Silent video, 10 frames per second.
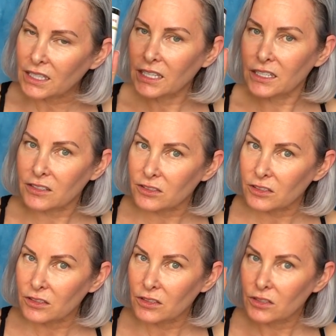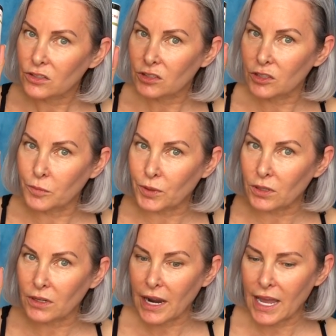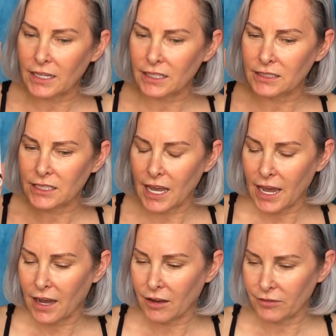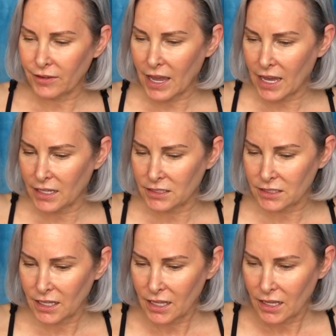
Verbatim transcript: it is super handy to have. And